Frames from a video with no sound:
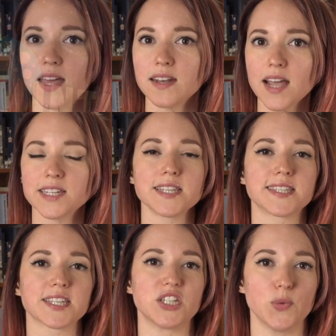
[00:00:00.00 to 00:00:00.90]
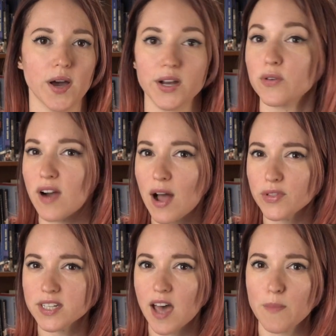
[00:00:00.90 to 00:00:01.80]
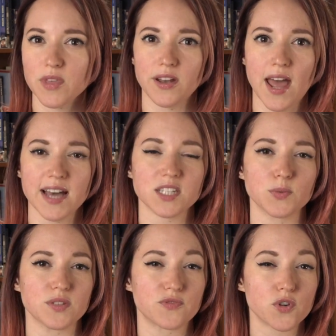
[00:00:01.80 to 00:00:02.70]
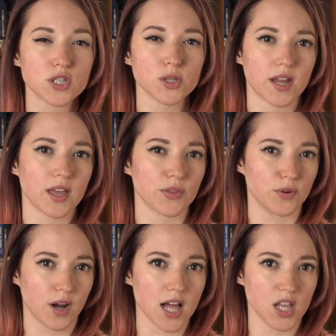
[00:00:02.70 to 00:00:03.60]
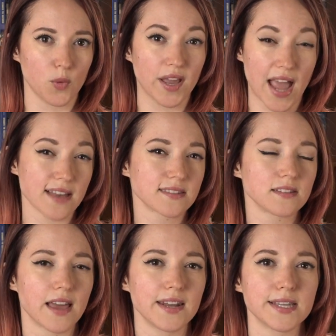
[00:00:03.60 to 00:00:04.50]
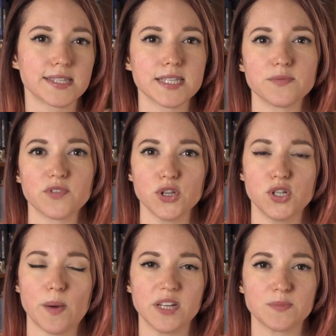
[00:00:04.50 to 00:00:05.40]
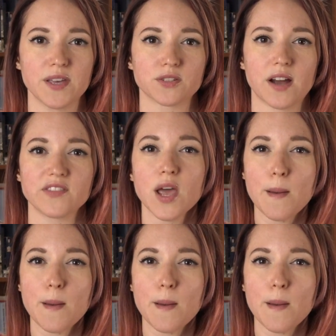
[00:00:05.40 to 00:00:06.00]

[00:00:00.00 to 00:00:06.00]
In 1961, around the time that NASA was first looking at the Rogallo wing as the landing system for the Gemini spacecraft,